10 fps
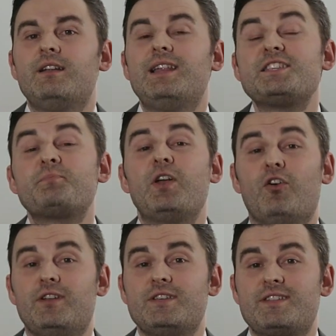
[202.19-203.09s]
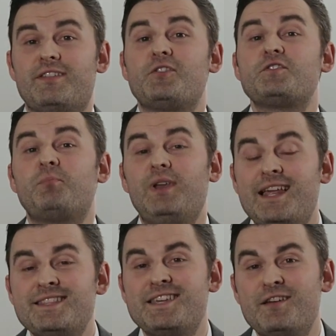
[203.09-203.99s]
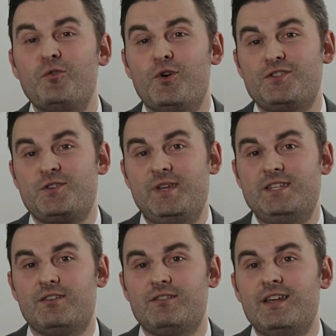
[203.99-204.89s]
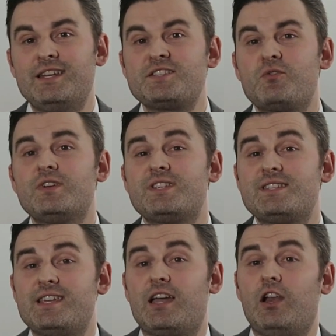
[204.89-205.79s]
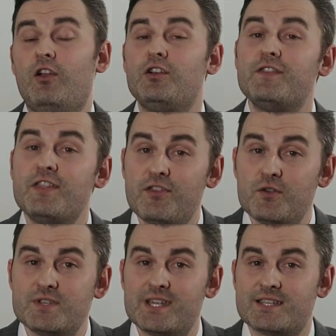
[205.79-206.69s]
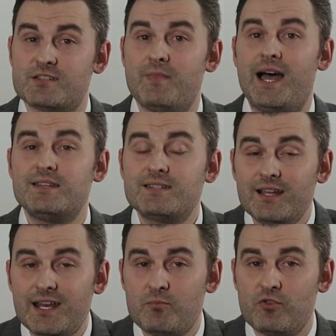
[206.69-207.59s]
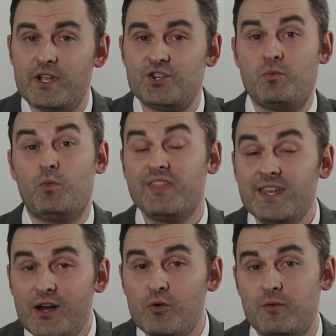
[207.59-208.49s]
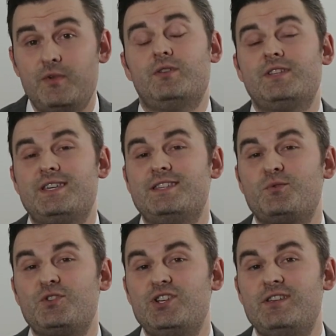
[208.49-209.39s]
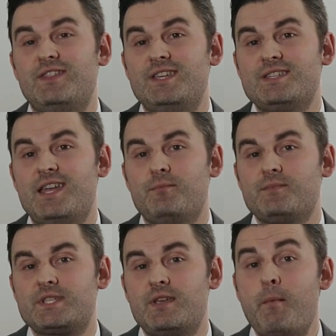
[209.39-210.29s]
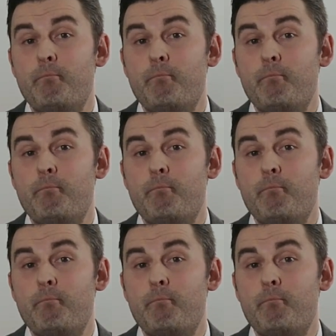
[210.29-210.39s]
Let's be honest, there is plenty of work to be done and it's going to take a lot of enthusiasm and collaboration within our community to achieve these aims.